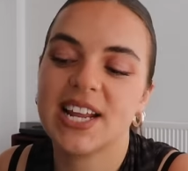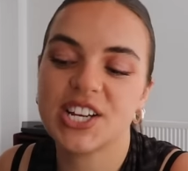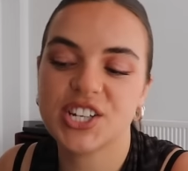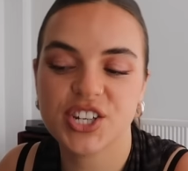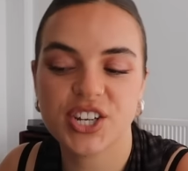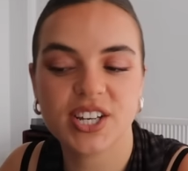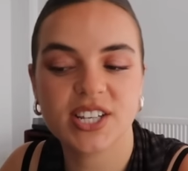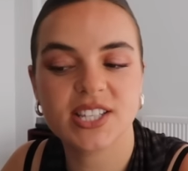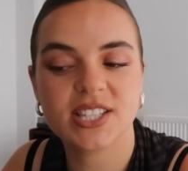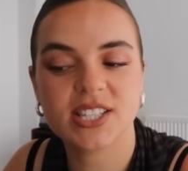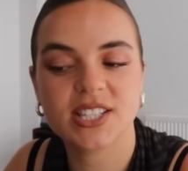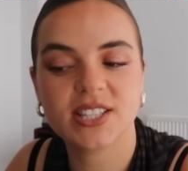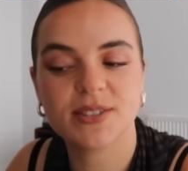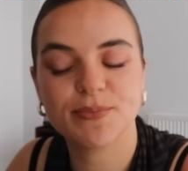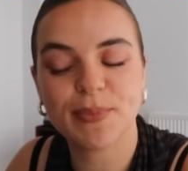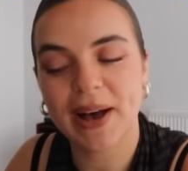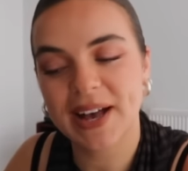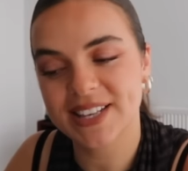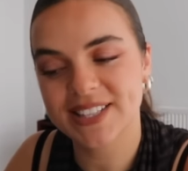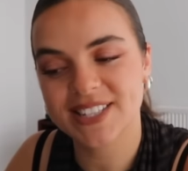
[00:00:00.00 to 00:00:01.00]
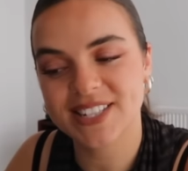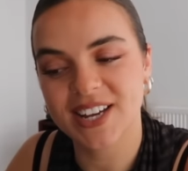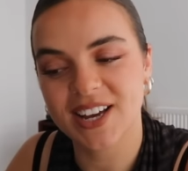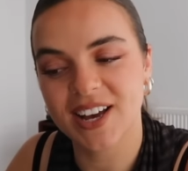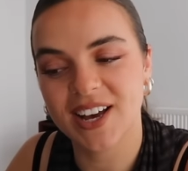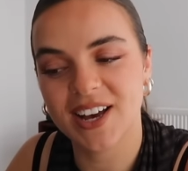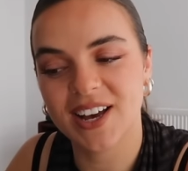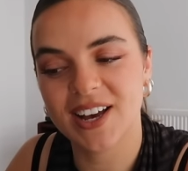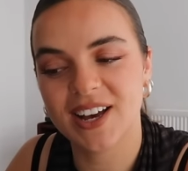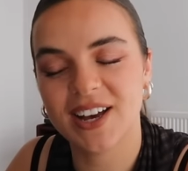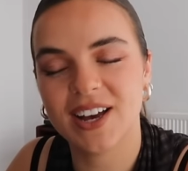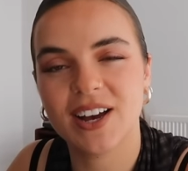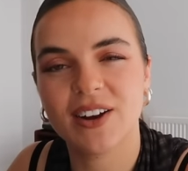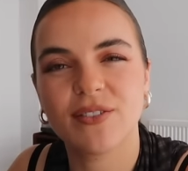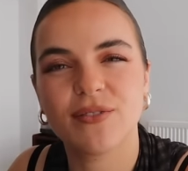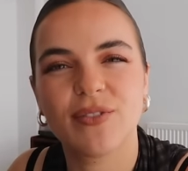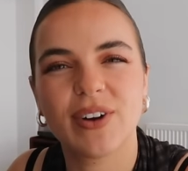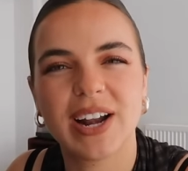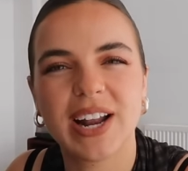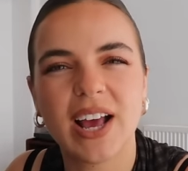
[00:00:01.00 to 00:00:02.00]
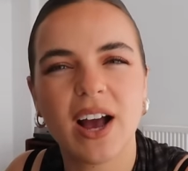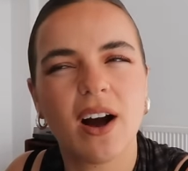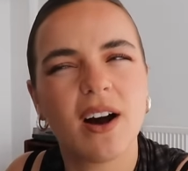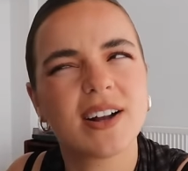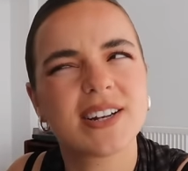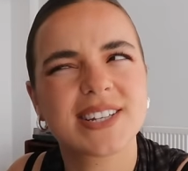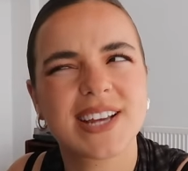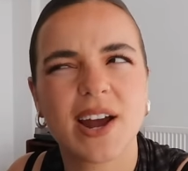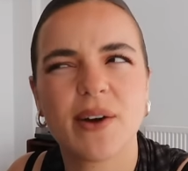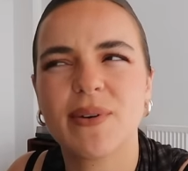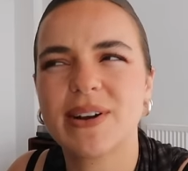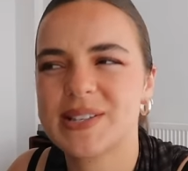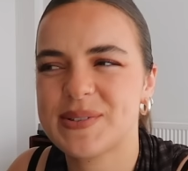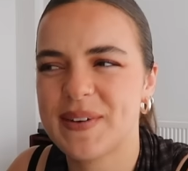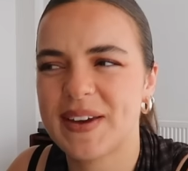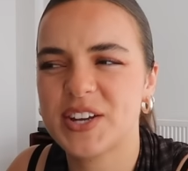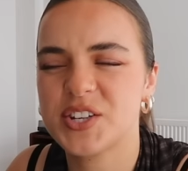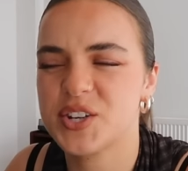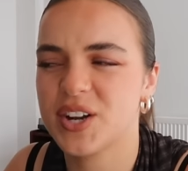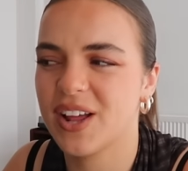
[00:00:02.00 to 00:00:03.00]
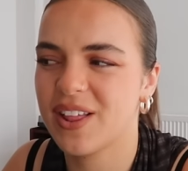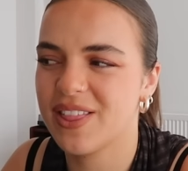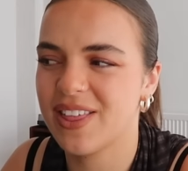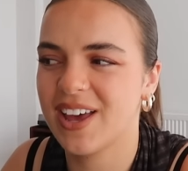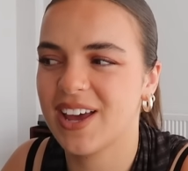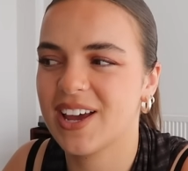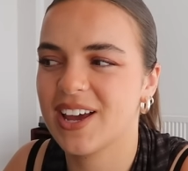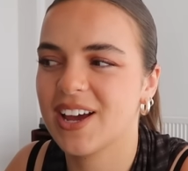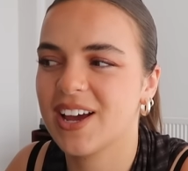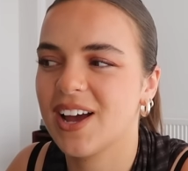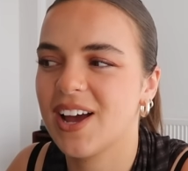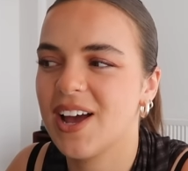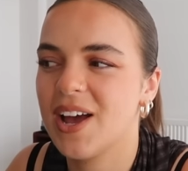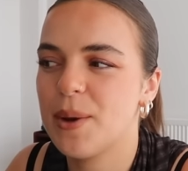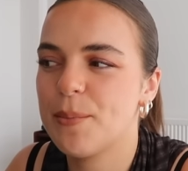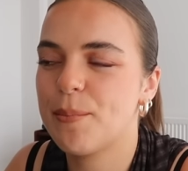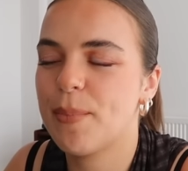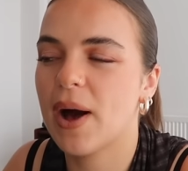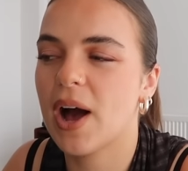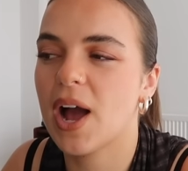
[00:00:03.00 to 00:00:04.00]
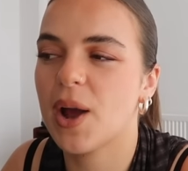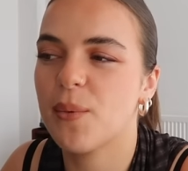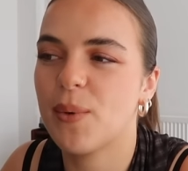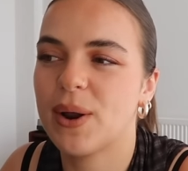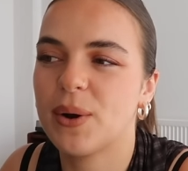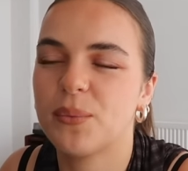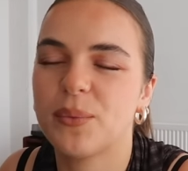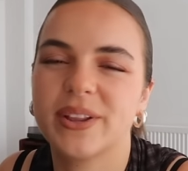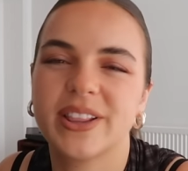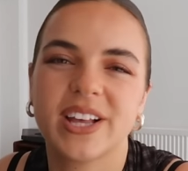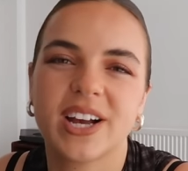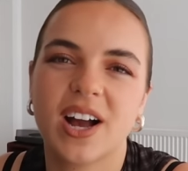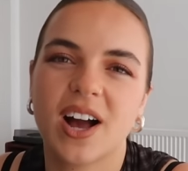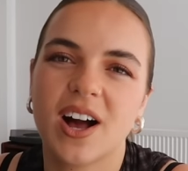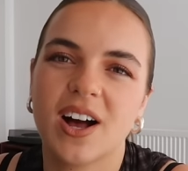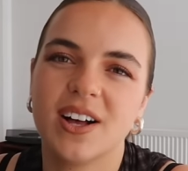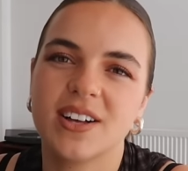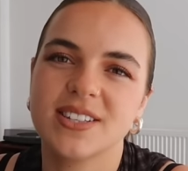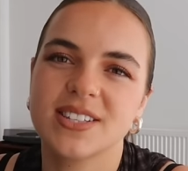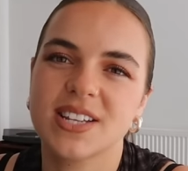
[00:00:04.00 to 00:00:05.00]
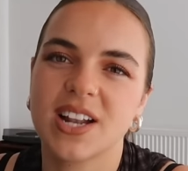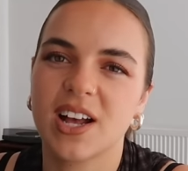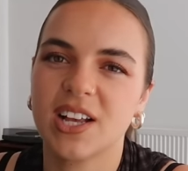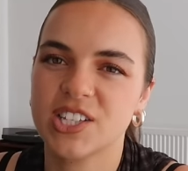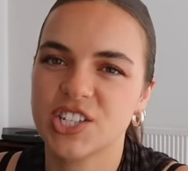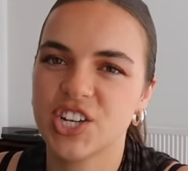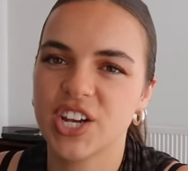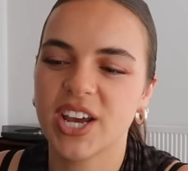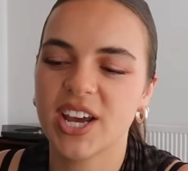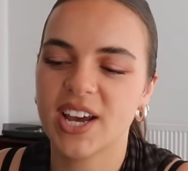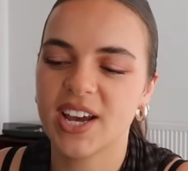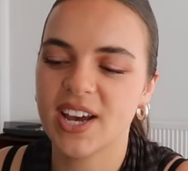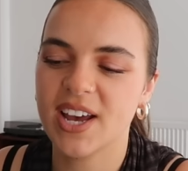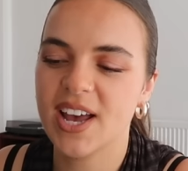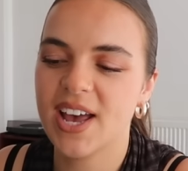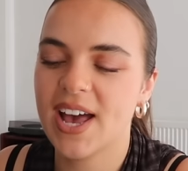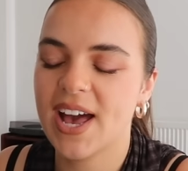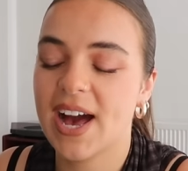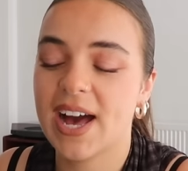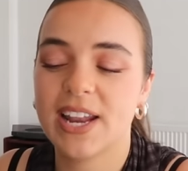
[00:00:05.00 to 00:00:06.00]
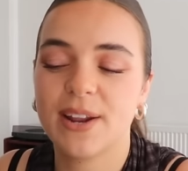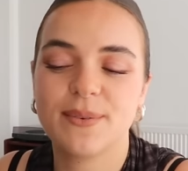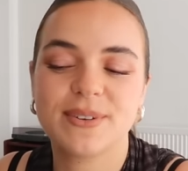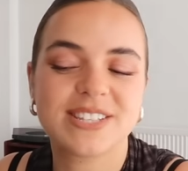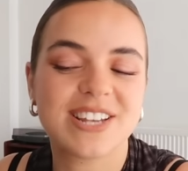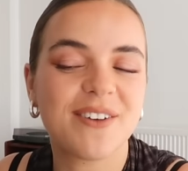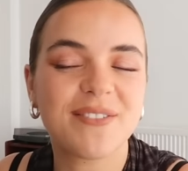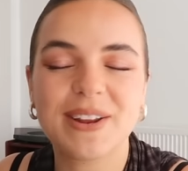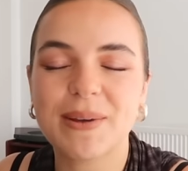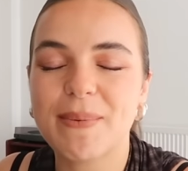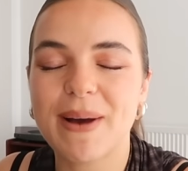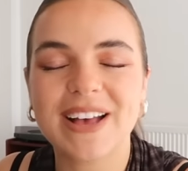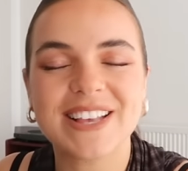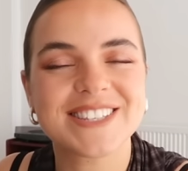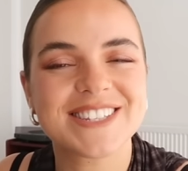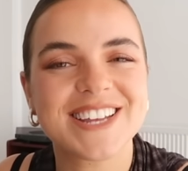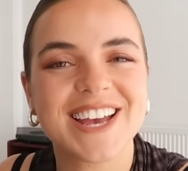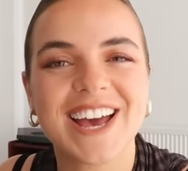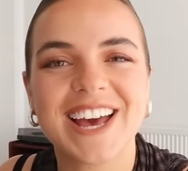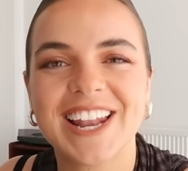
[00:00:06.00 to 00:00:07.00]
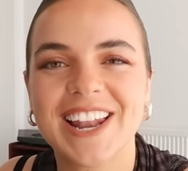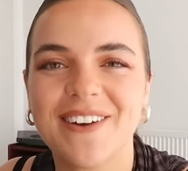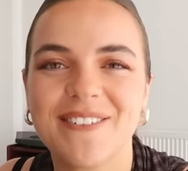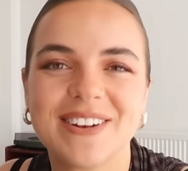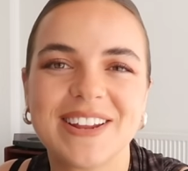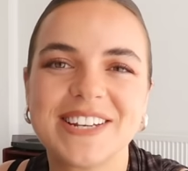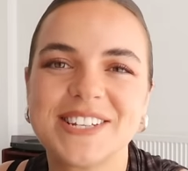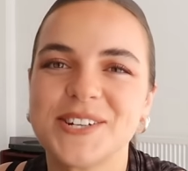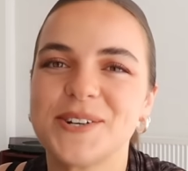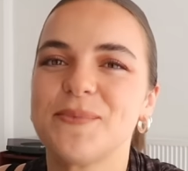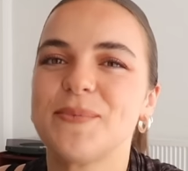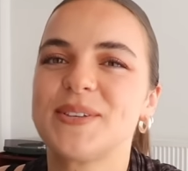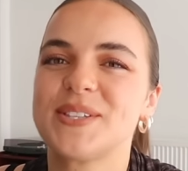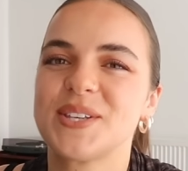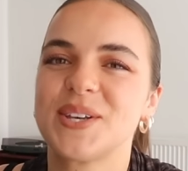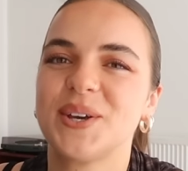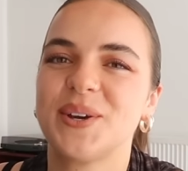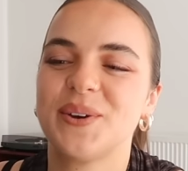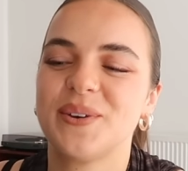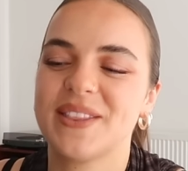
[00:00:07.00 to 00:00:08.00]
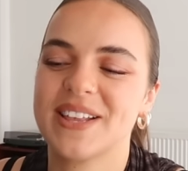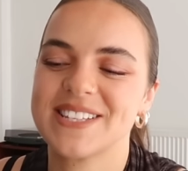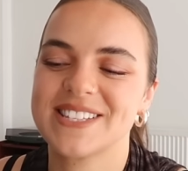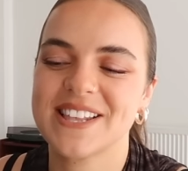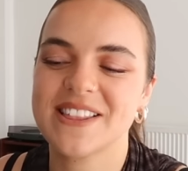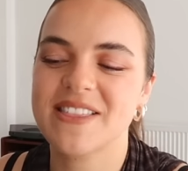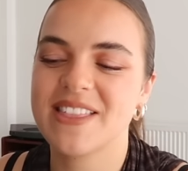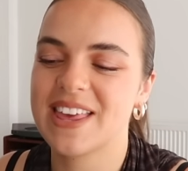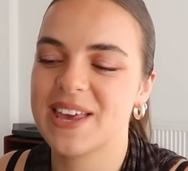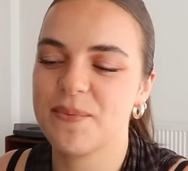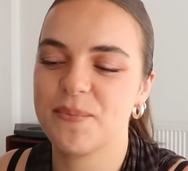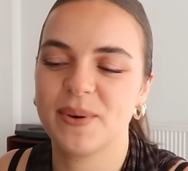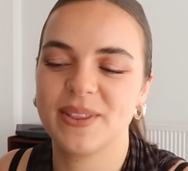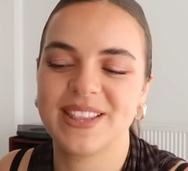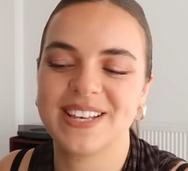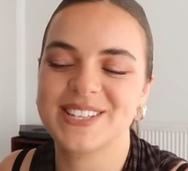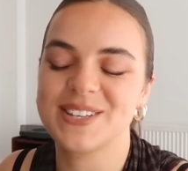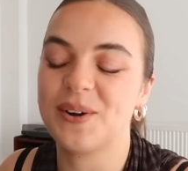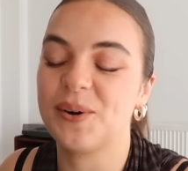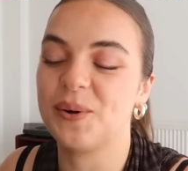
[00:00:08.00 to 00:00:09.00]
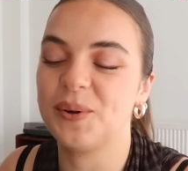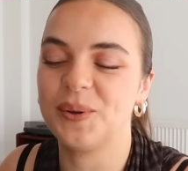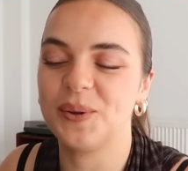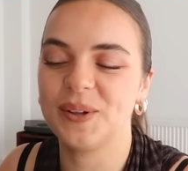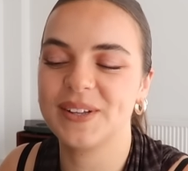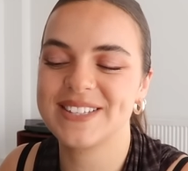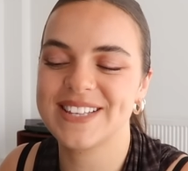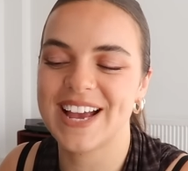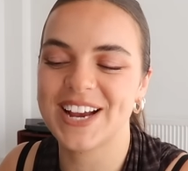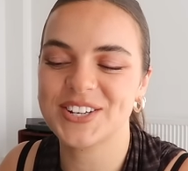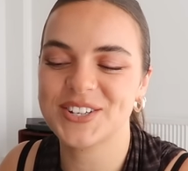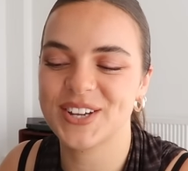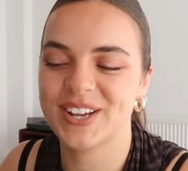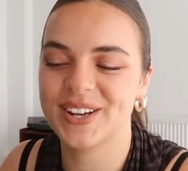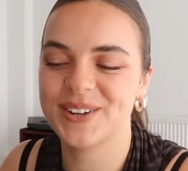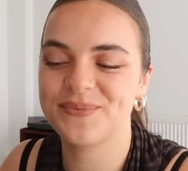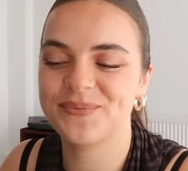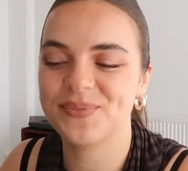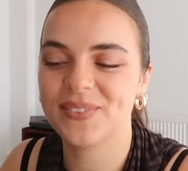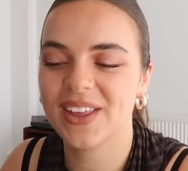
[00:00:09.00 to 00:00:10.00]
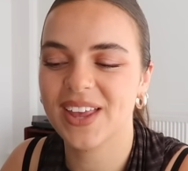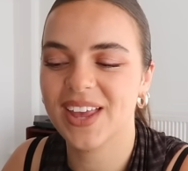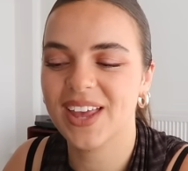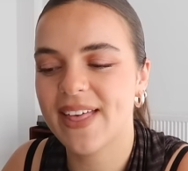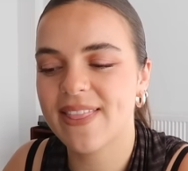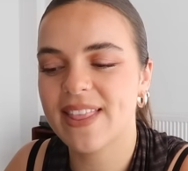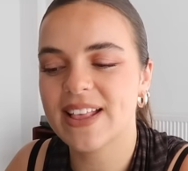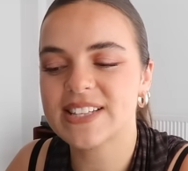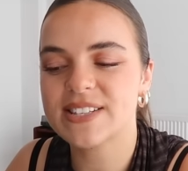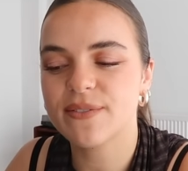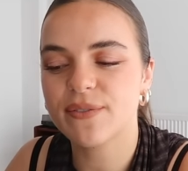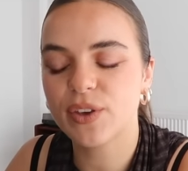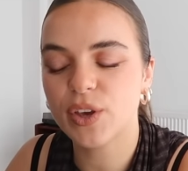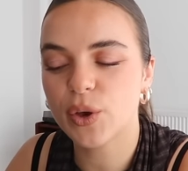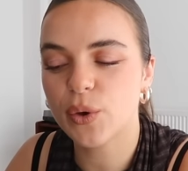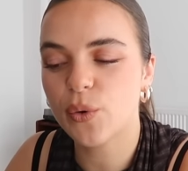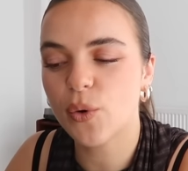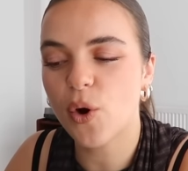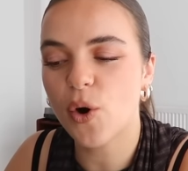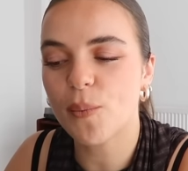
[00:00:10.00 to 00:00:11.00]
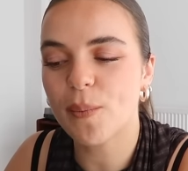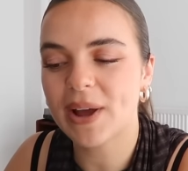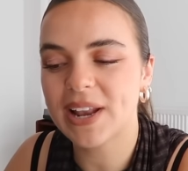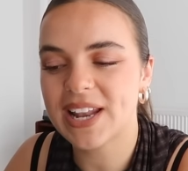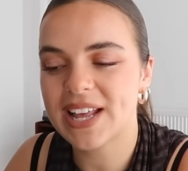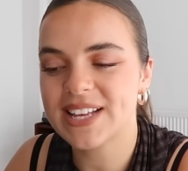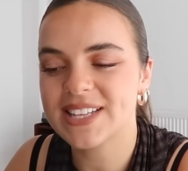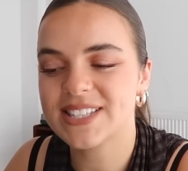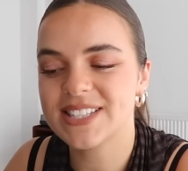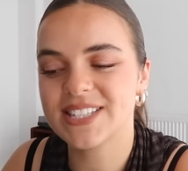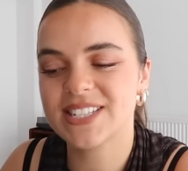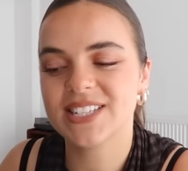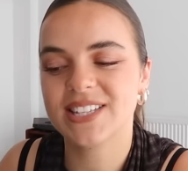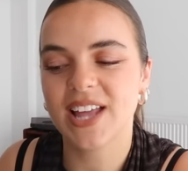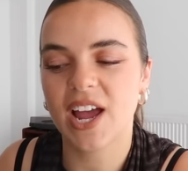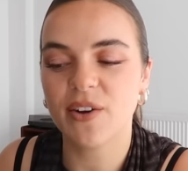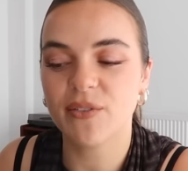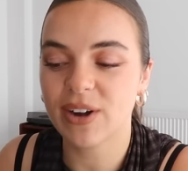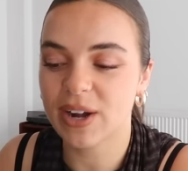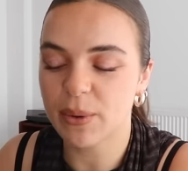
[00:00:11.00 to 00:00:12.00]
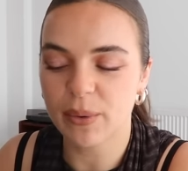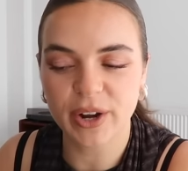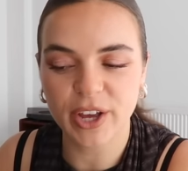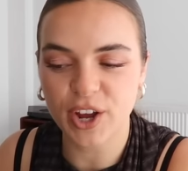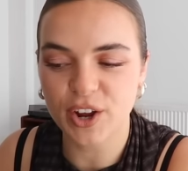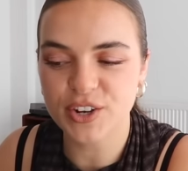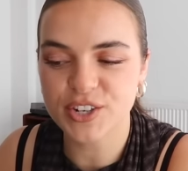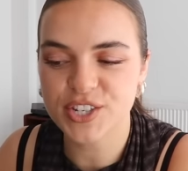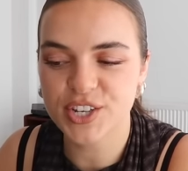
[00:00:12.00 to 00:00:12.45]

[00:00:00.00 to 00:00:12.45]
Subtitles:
Delicious pasta. Really hard to get a reservation, I think. But I went with the girls last year and it was lovely pasta and lovely tiramisu. There's a theme with this whole section. And then there's a few on my list that I really want to